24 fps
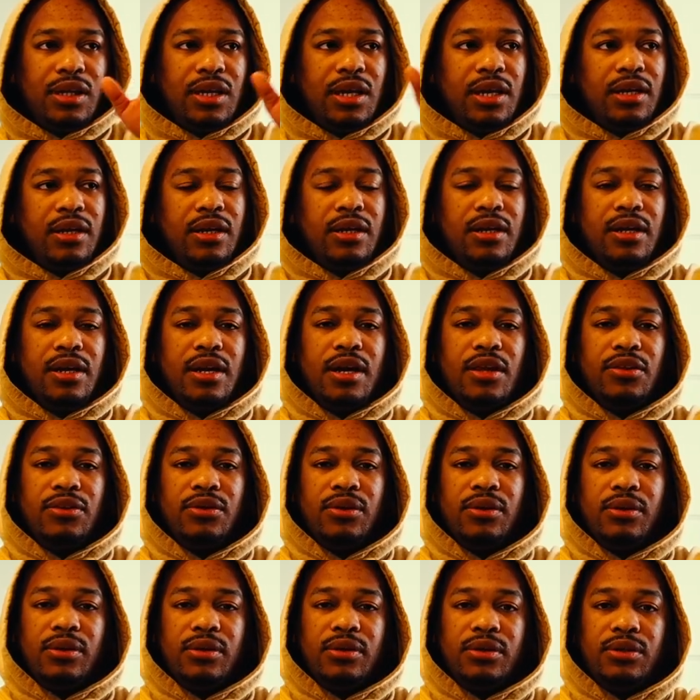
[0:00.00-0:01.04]
in
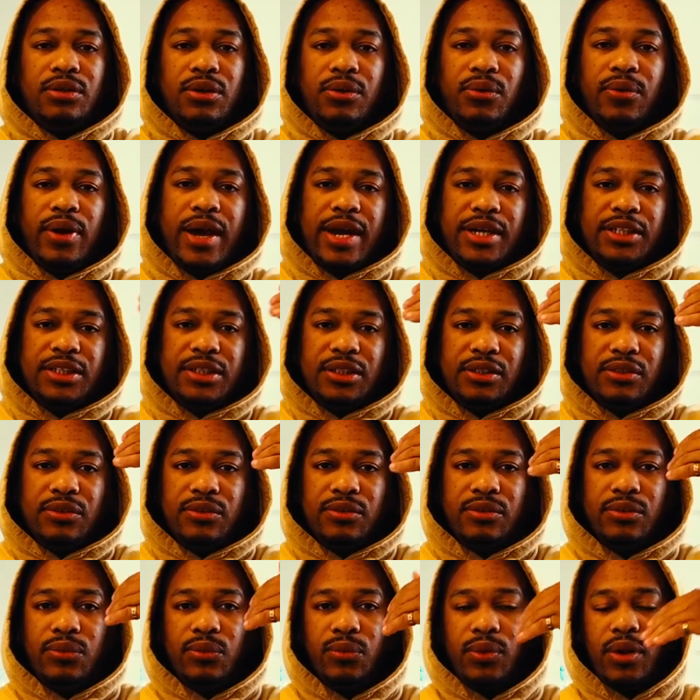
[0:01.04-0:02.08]
another
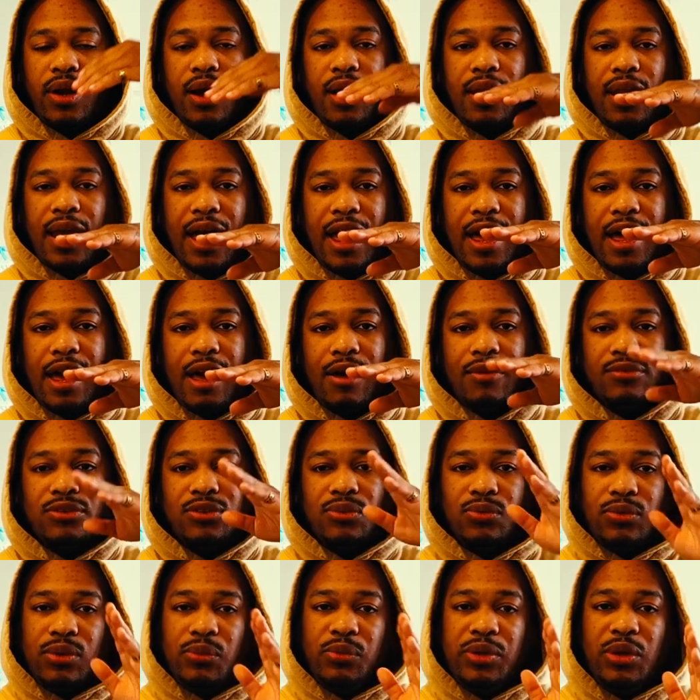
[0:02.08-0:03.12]
direction with our
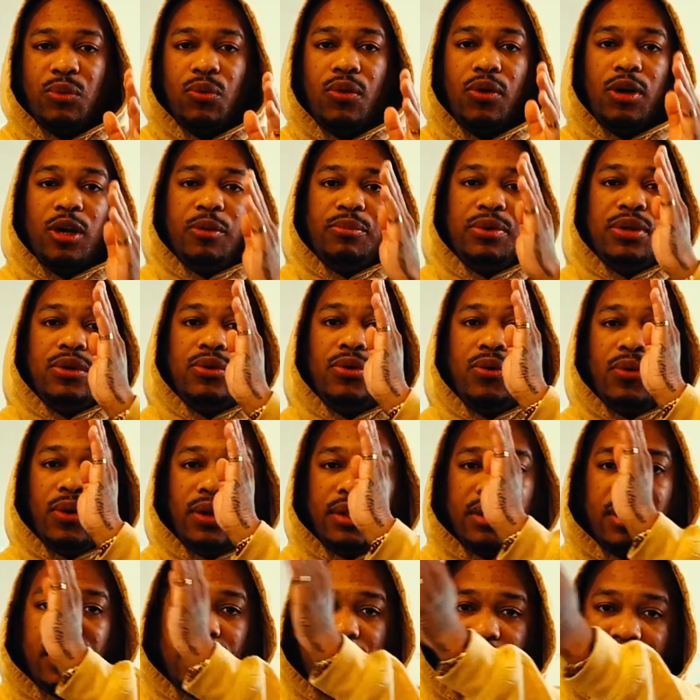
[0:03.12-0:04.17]
lives when we want to be
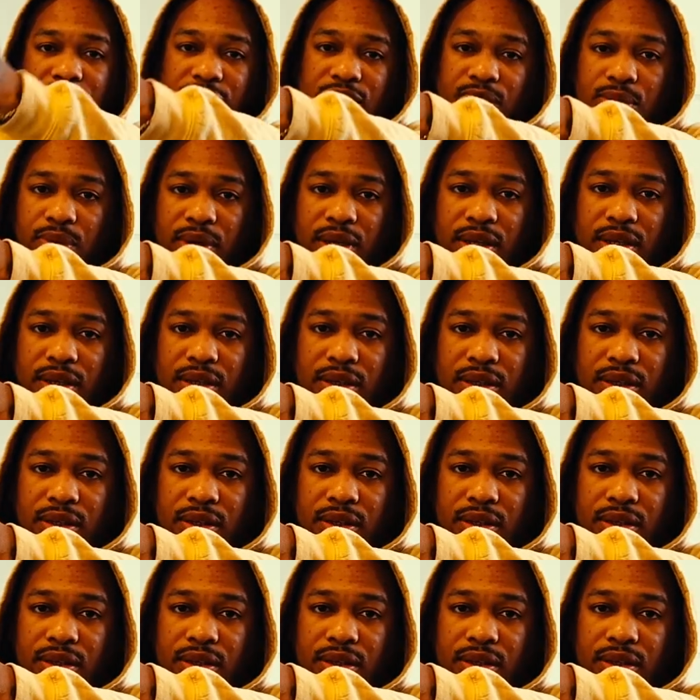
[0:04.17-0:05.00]
going this way